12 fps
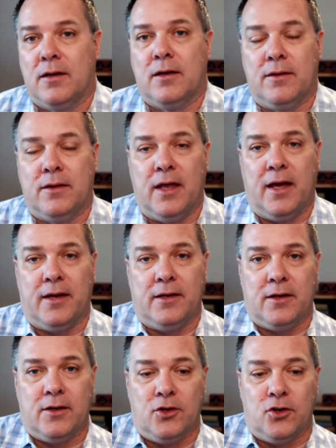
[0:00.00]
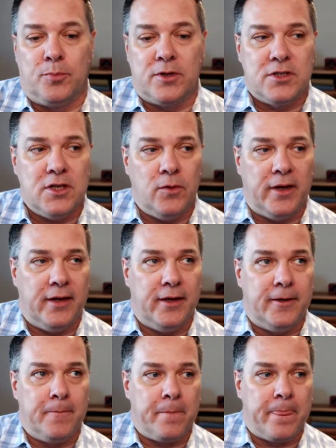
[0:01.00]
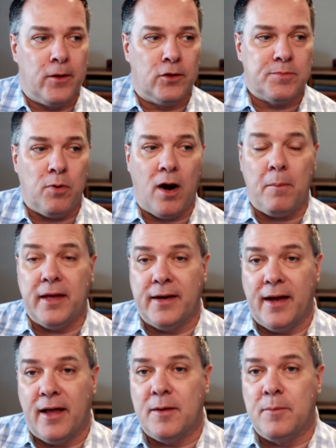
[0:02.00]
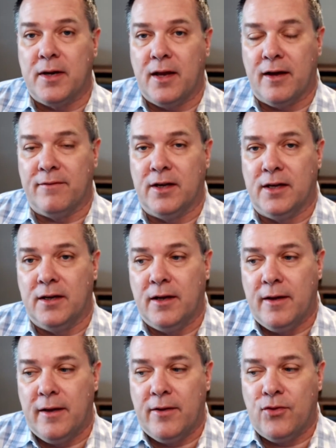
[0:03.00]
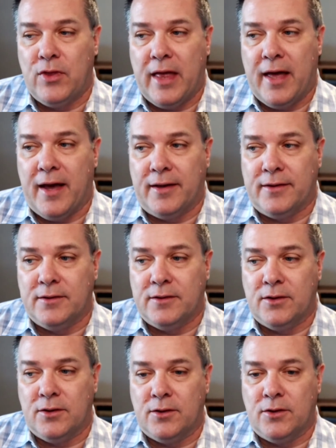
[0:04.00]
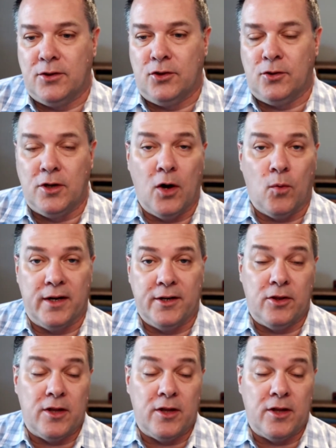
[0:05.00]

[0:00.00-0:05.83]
that you're pursuing, there's probably an element of it that you don't want to do.